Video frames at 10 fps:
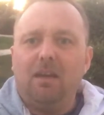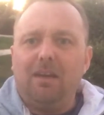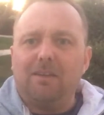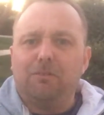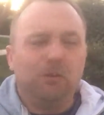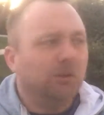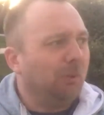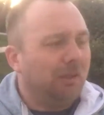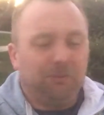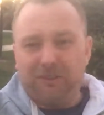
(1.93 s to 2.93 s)
Hey folks,
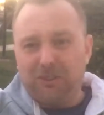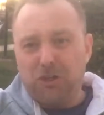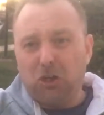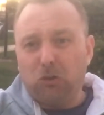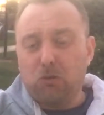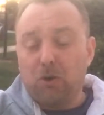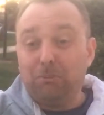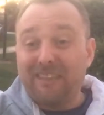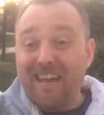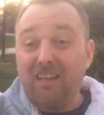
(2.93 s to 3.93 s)
welcome to Jungle
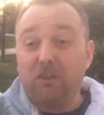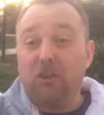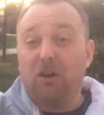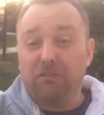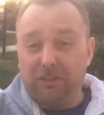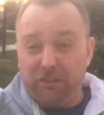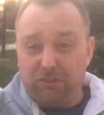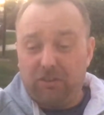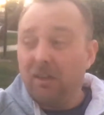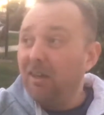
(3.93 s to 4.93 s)
Drum's Algarve
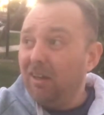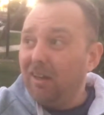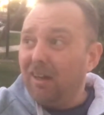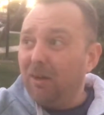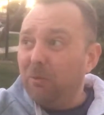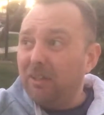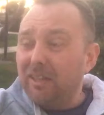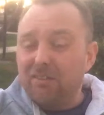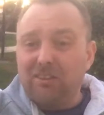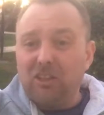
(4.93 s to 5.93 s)
Edition. We had
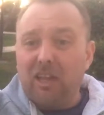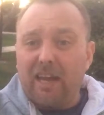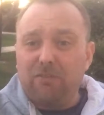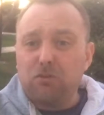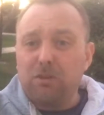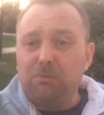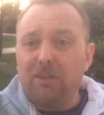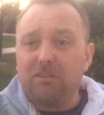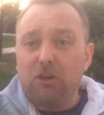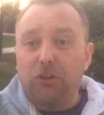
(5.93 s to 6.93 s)
actually live streamed
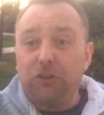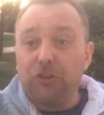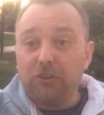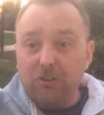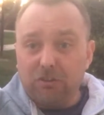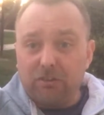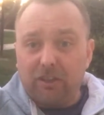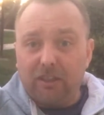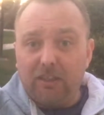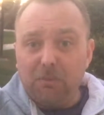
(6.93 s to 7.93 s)
this on
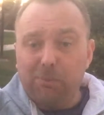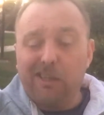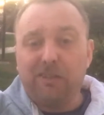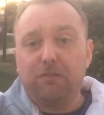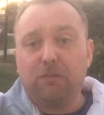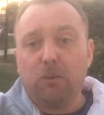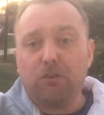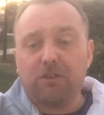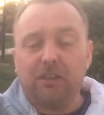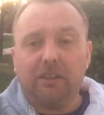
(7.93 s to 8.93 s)
Thursday, but
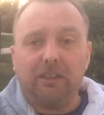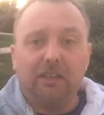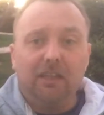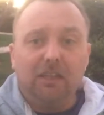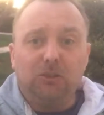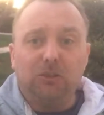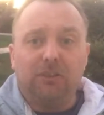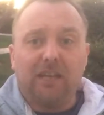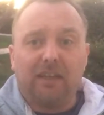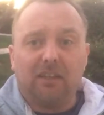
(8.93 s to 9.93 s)
unfortunately, due to
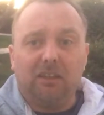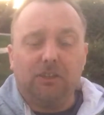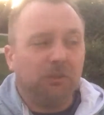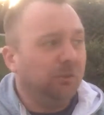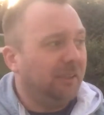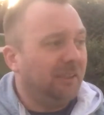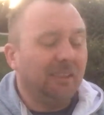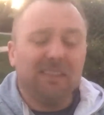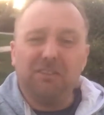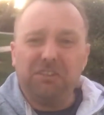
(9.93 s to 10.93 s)
technical issues,
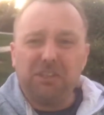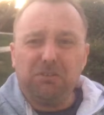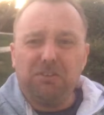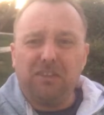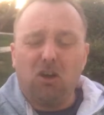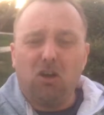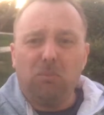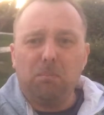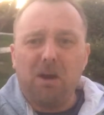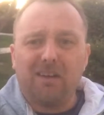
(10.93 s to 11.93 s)
the video feed got
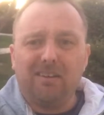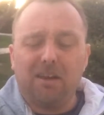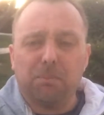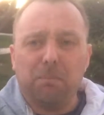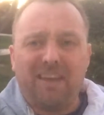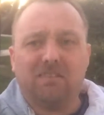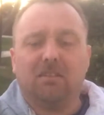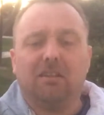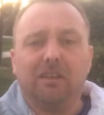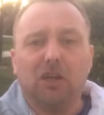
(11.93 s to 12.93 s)
all mucked up.
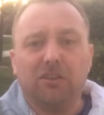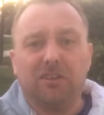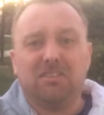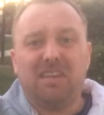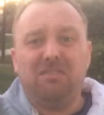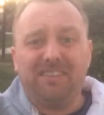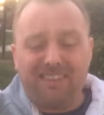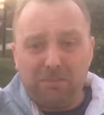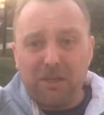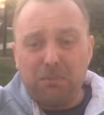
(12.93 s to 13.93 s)
Basically, it got to the
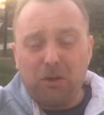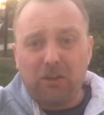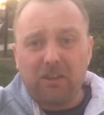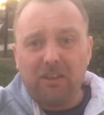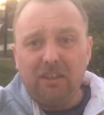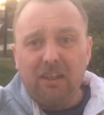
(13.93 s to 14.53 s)
17-minute mark,